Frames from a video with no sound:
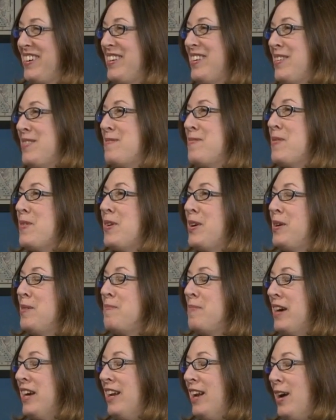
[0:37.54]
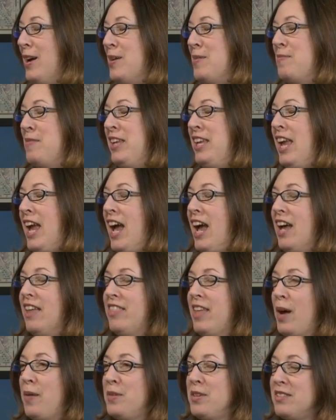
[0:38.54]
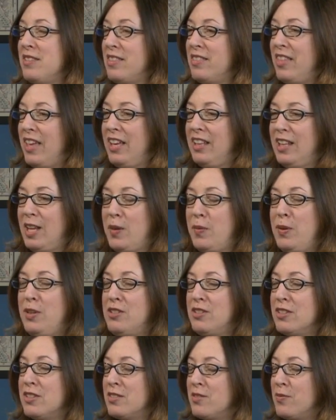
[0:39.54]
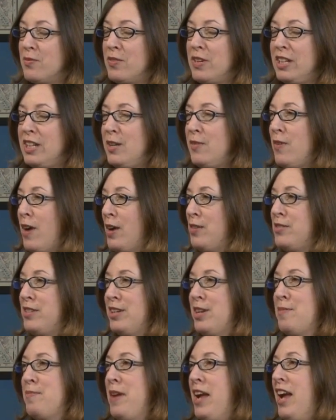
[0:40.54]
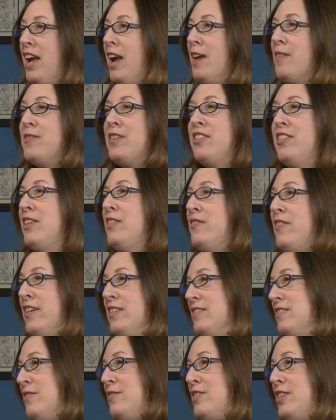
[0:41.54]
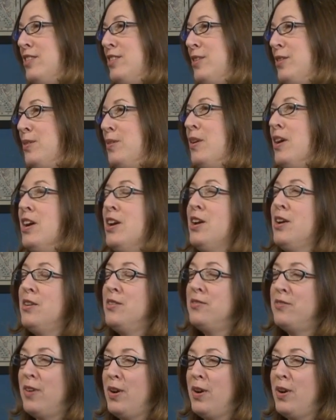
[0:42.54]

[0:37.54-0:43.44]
or more, but yeah. Um, yeah. that was the thing. Like we just really rounded up everything festive to do, mm -hmm.